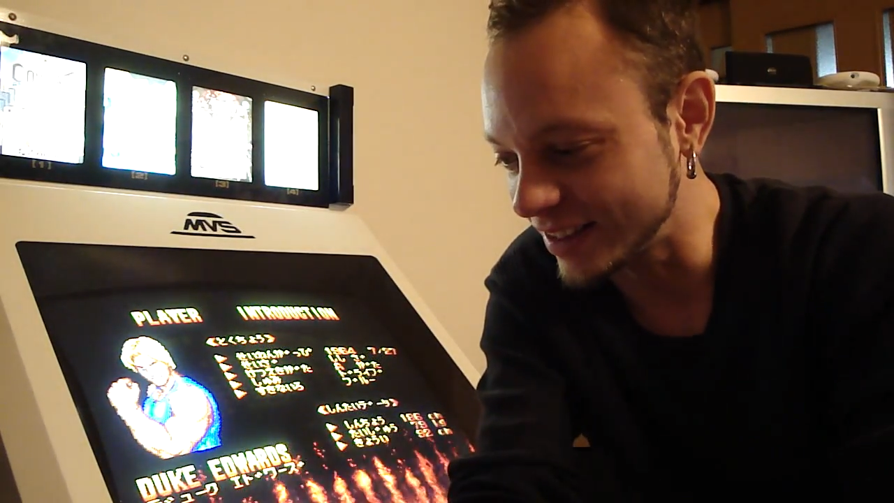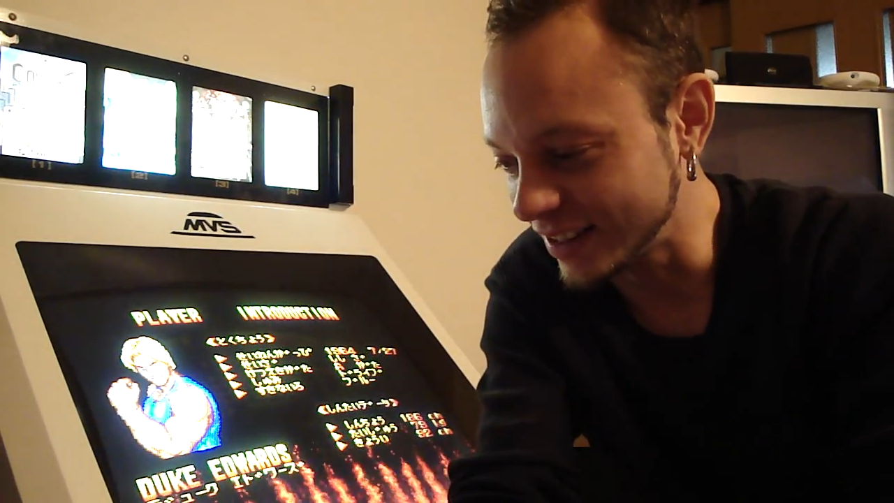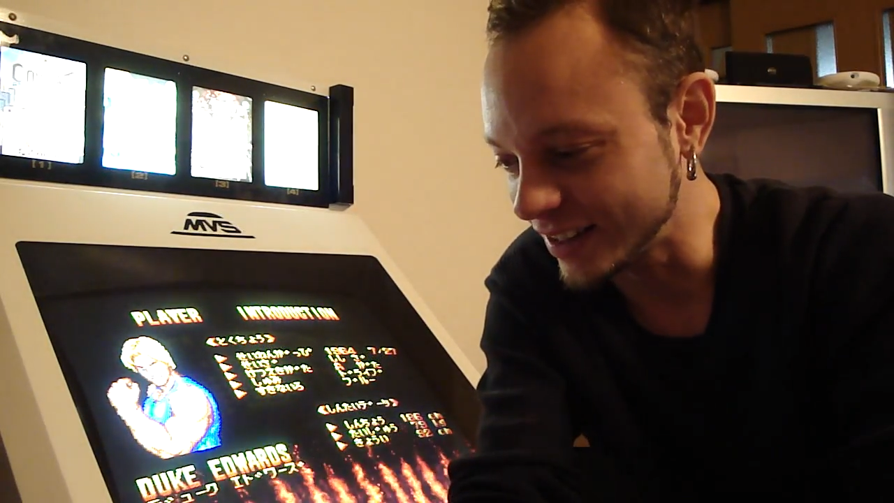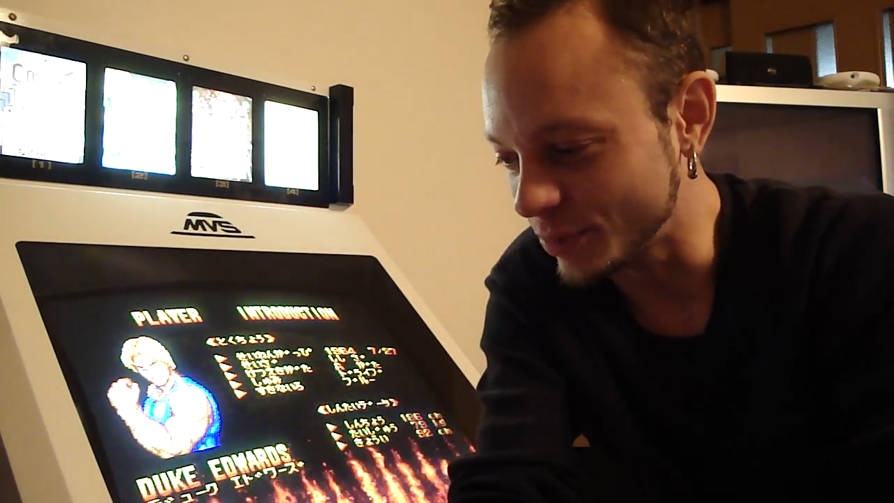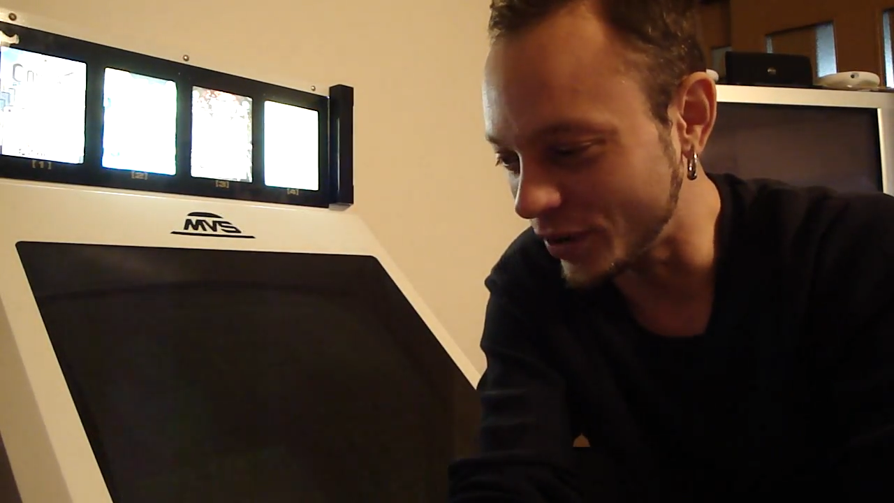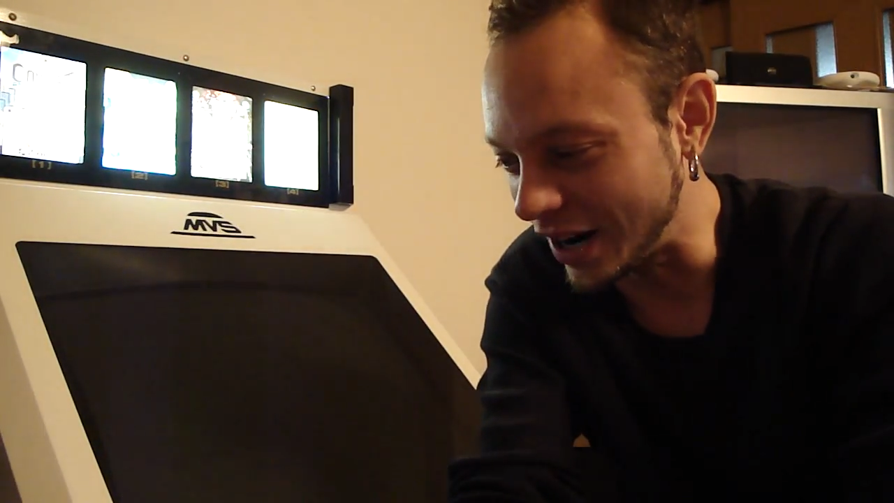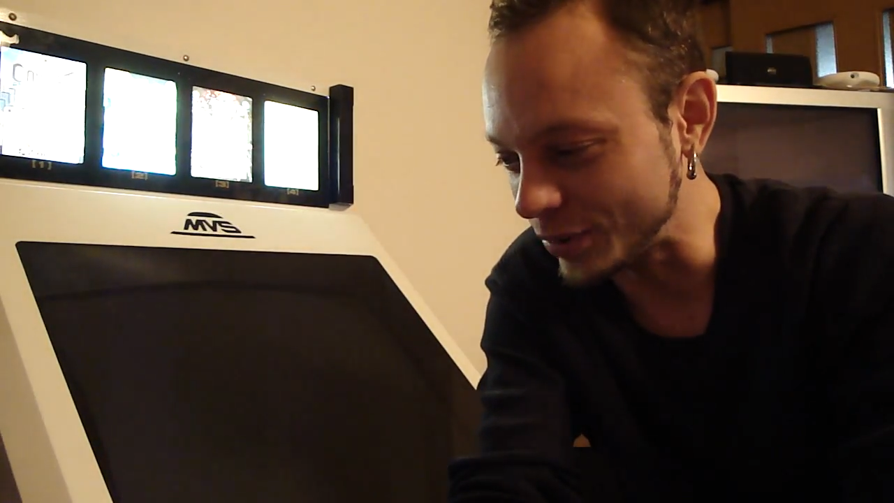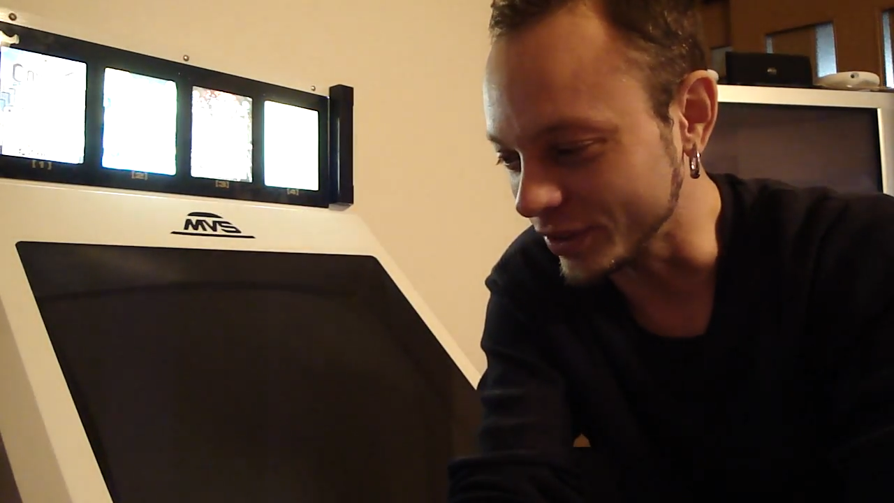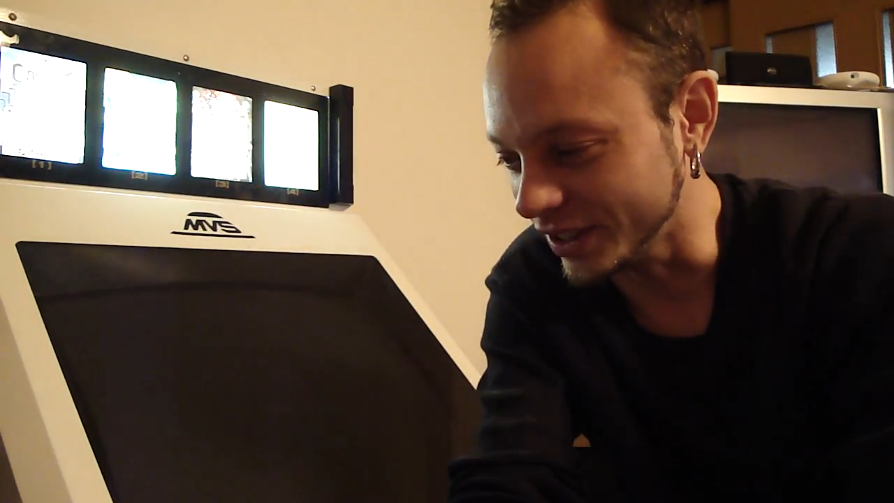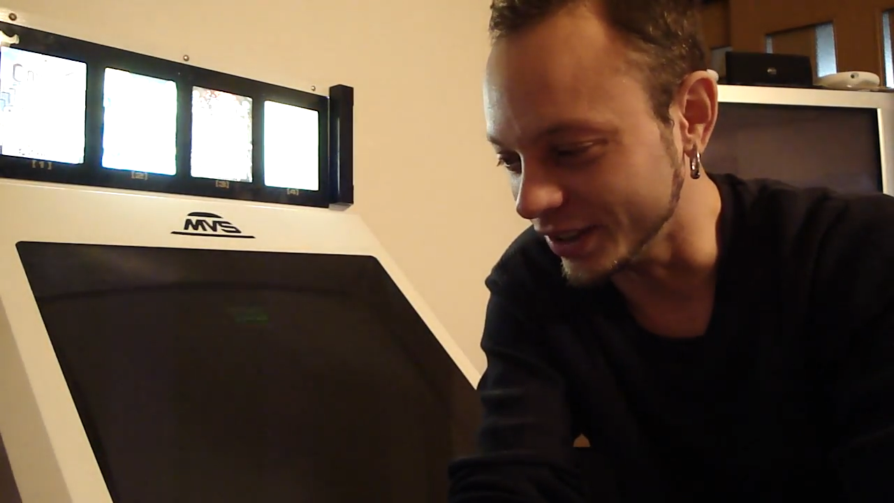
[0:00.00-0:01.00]
think
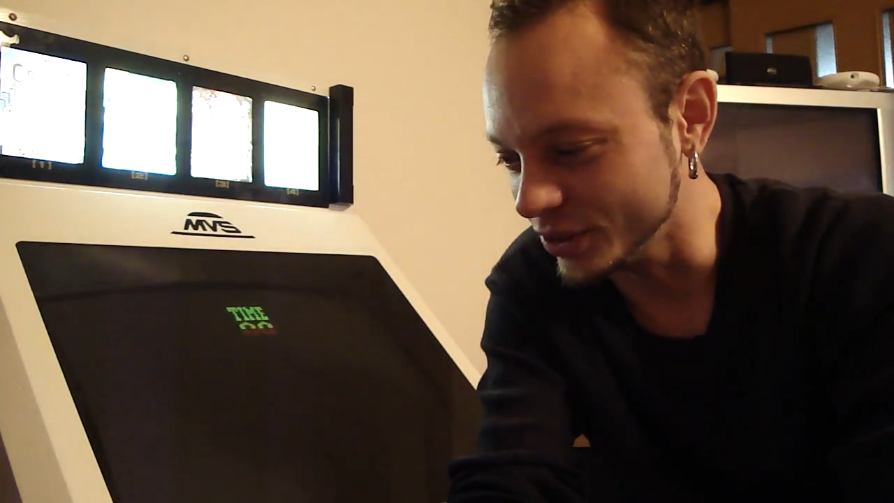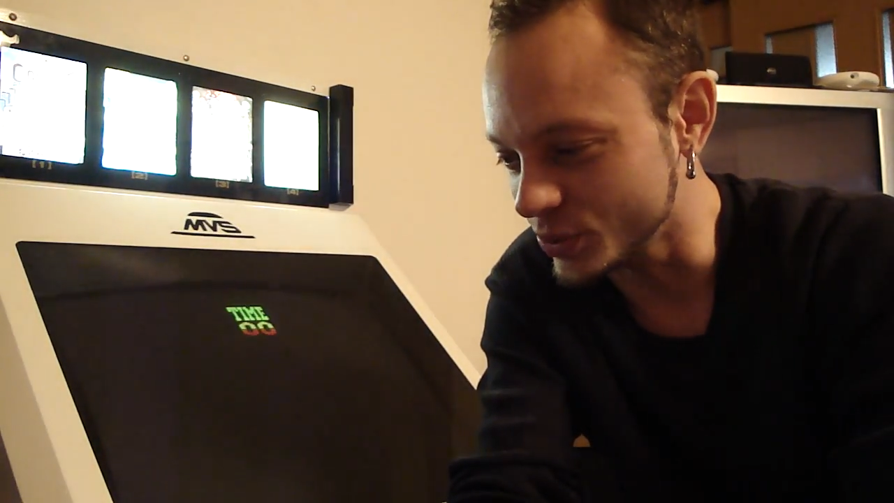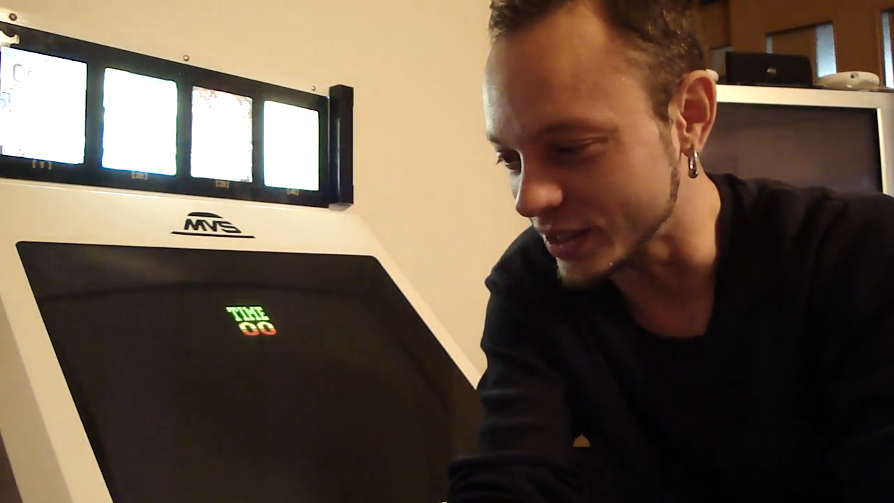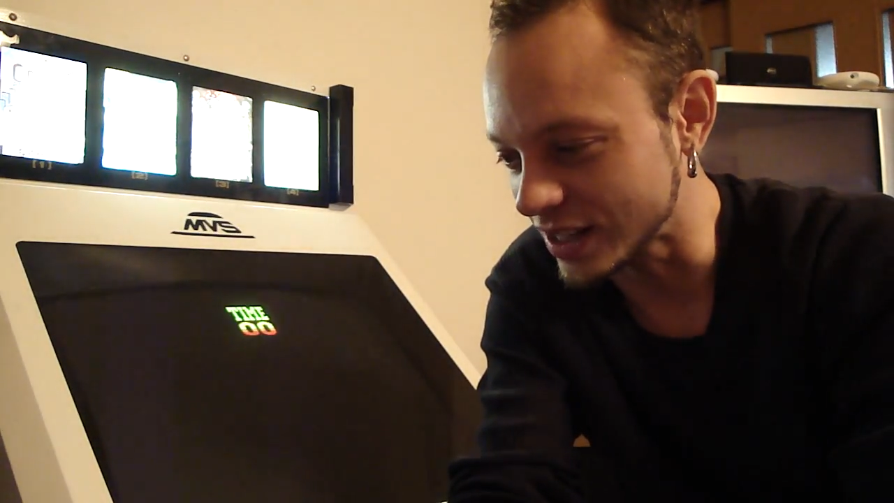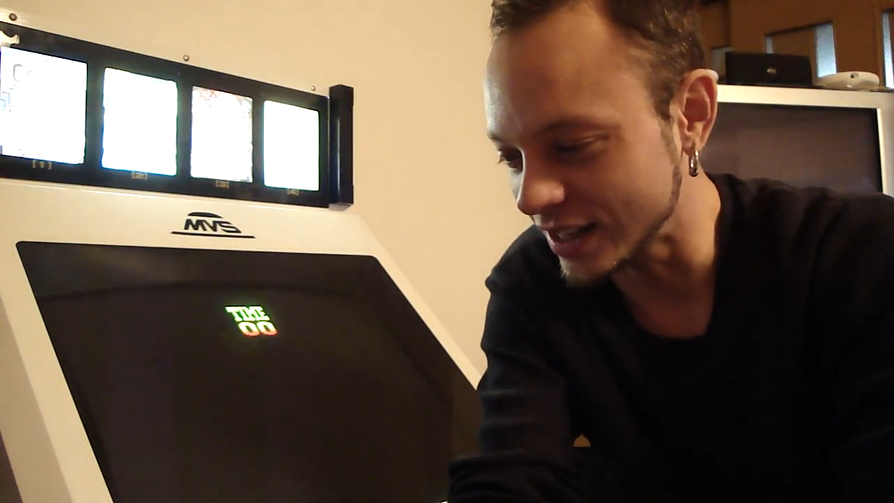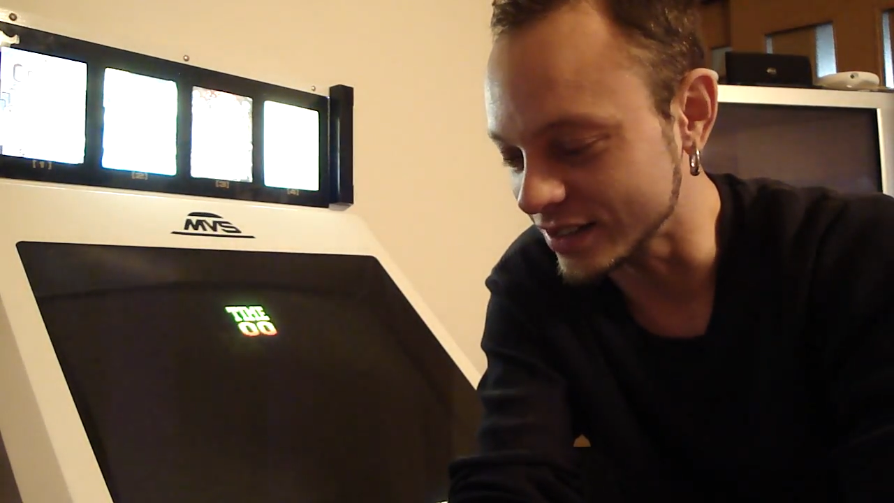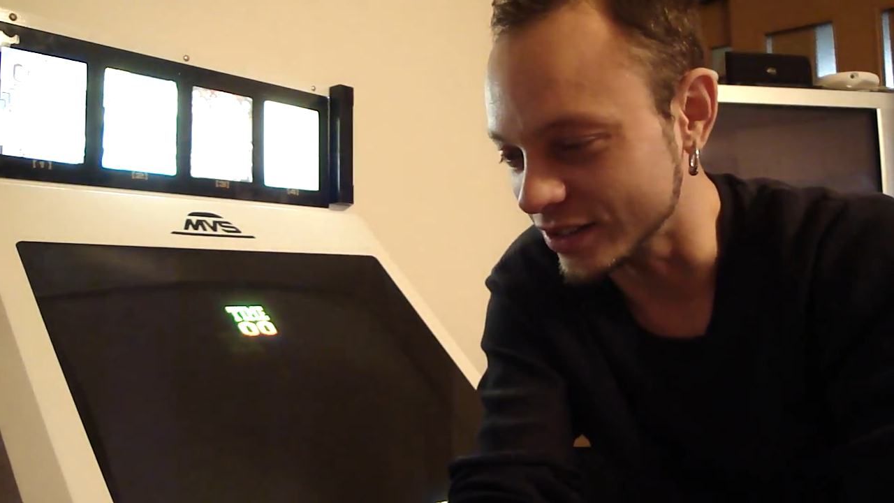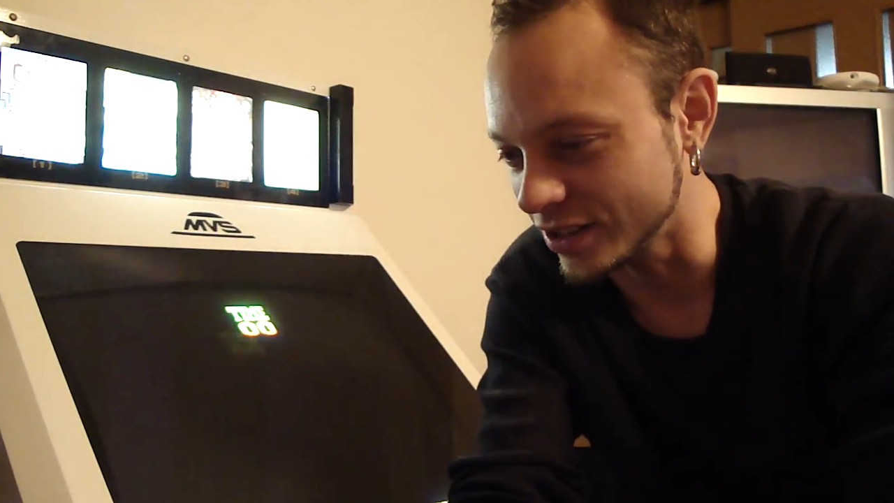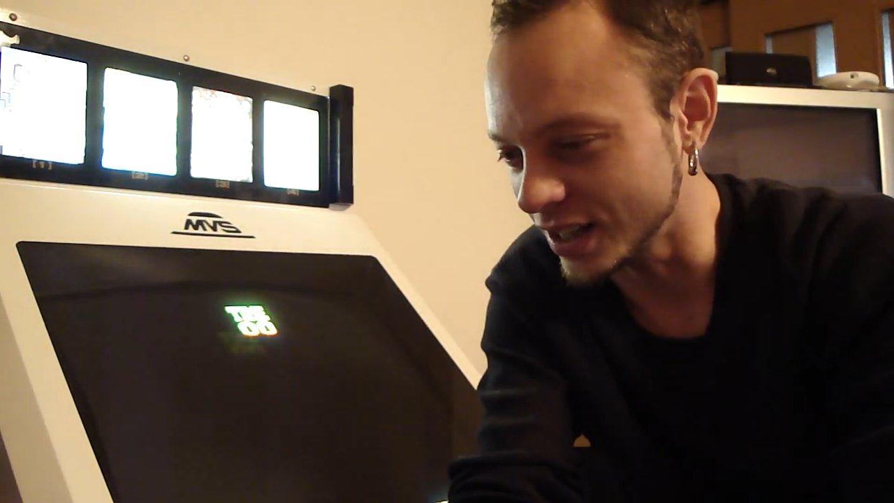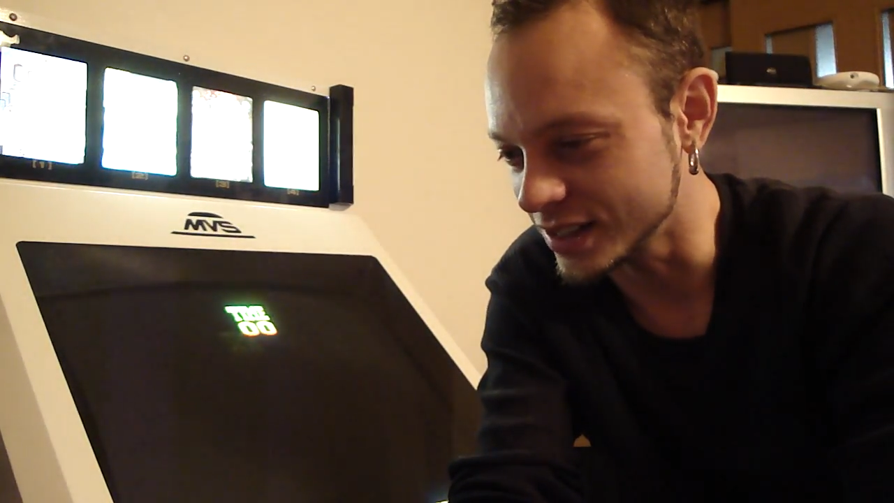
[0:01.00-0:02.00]
properly who's been tagged and
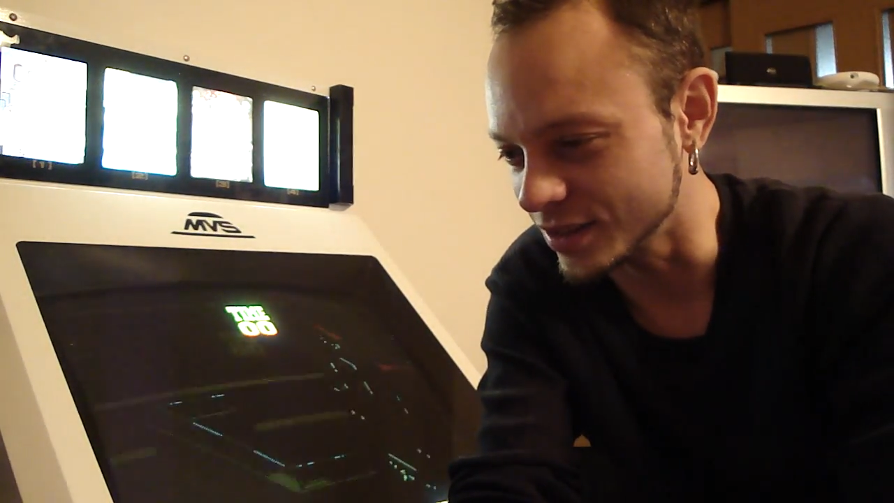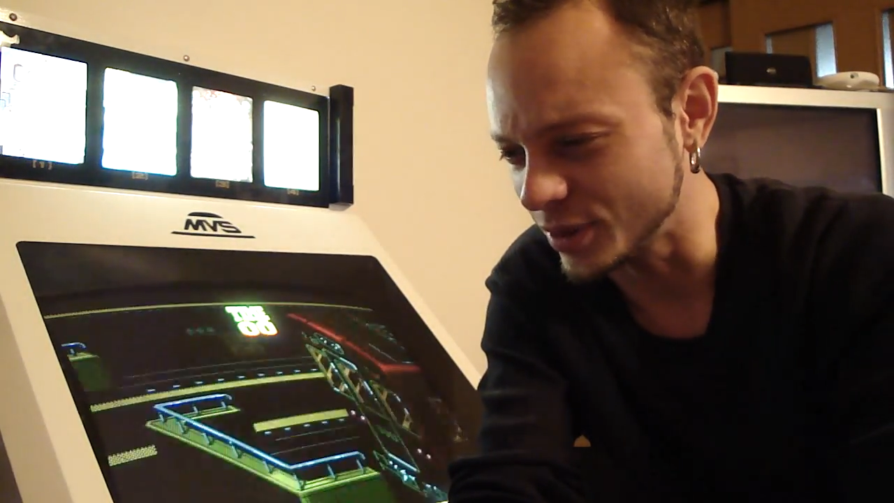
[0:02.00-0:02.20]
who hasn't.